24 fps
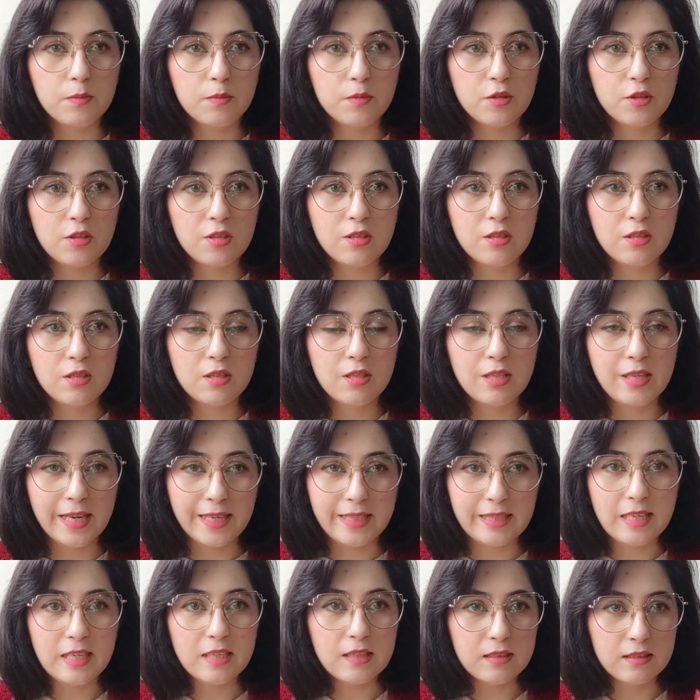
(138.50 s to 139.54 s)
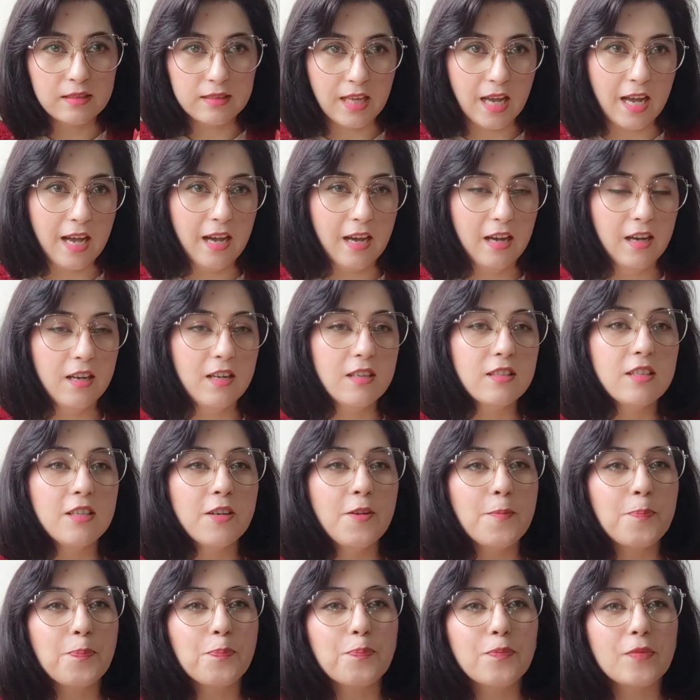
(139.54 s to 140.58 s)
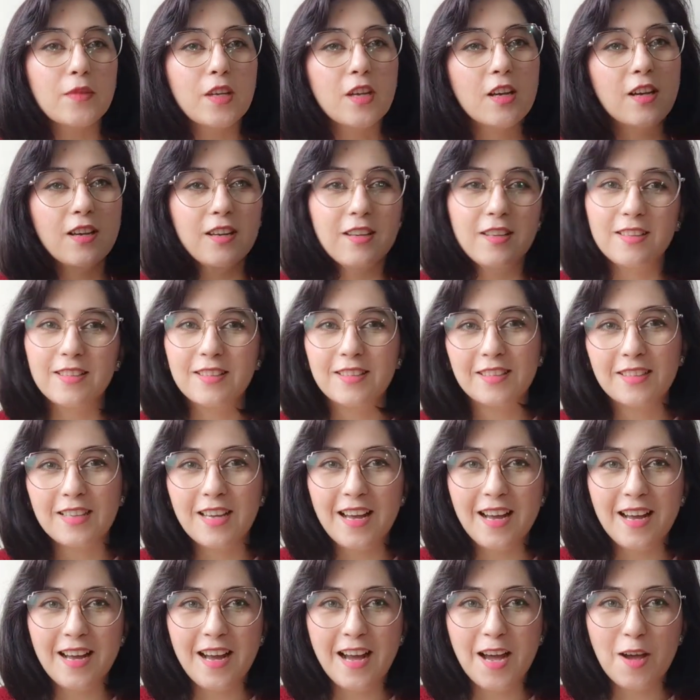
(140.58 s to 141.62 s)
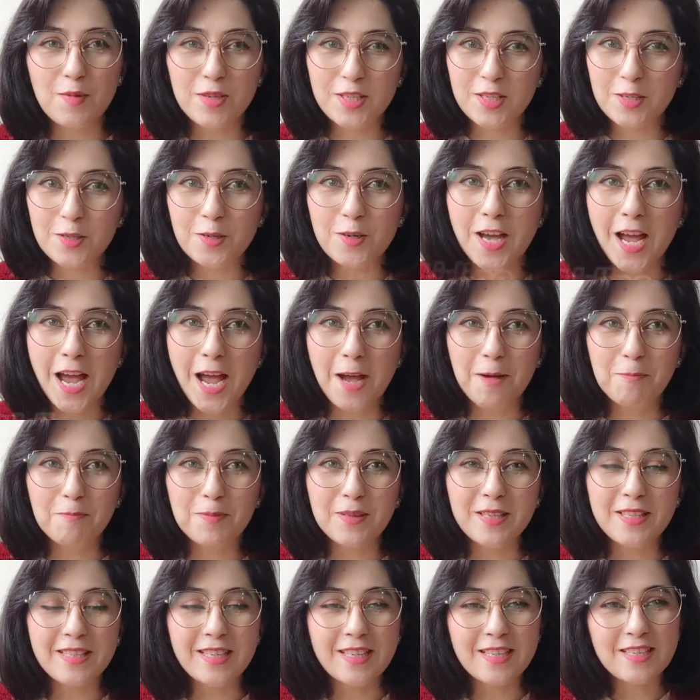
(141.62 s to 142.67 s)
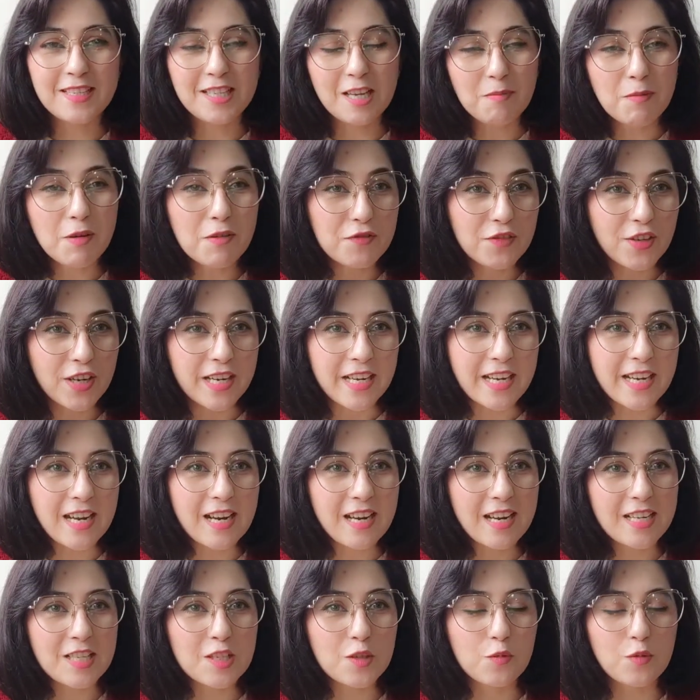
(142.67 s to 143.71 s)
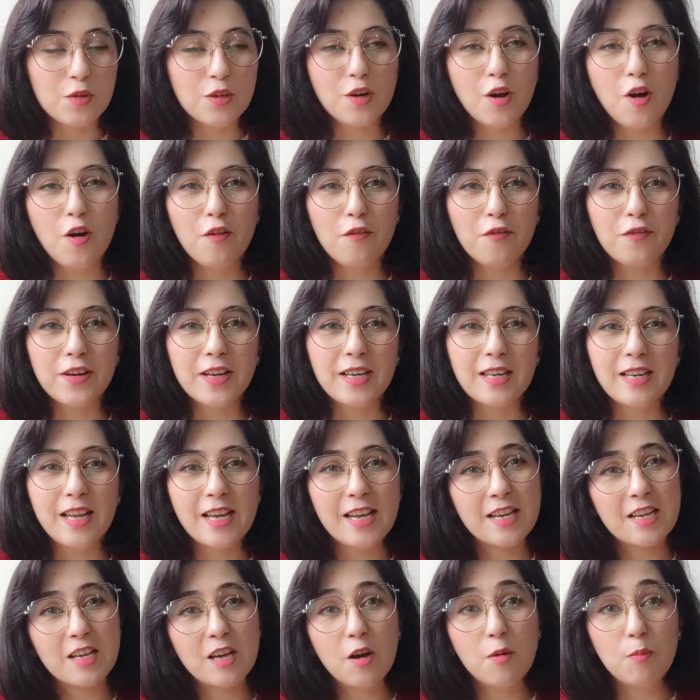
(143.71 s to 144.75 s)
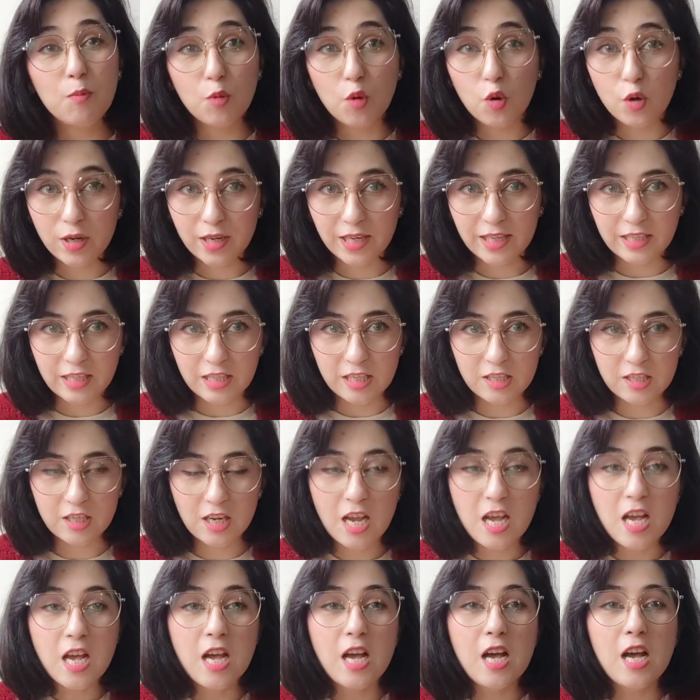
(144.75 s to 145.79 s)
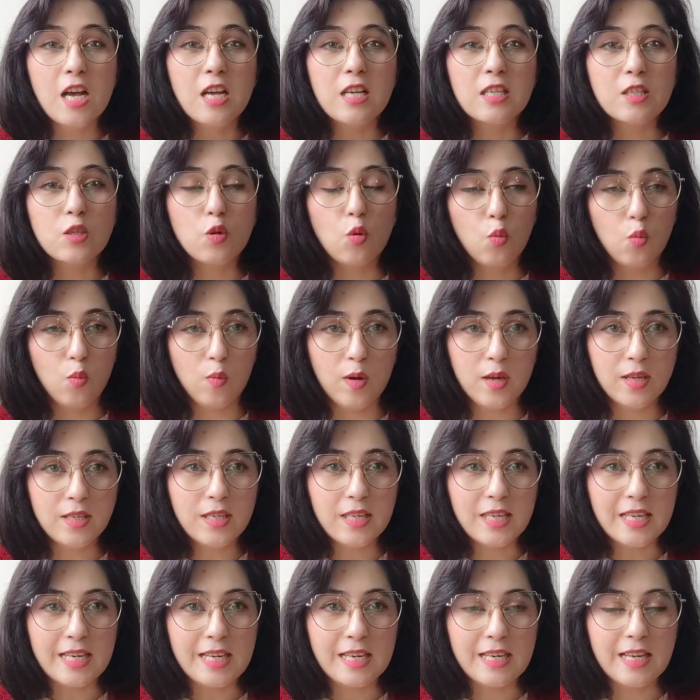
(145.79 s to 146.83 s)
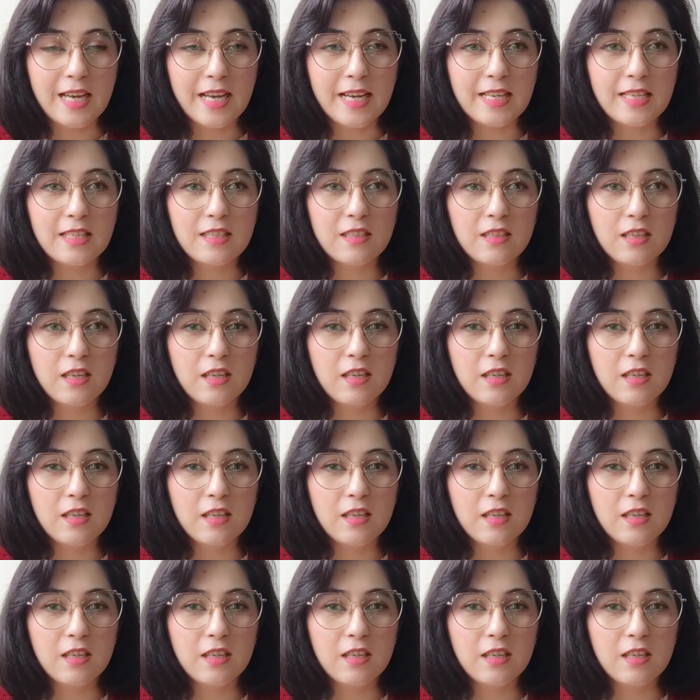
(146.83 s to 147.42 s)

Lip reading: selected that, I was so happy that some of the airlines were offering like more luggage. So one airline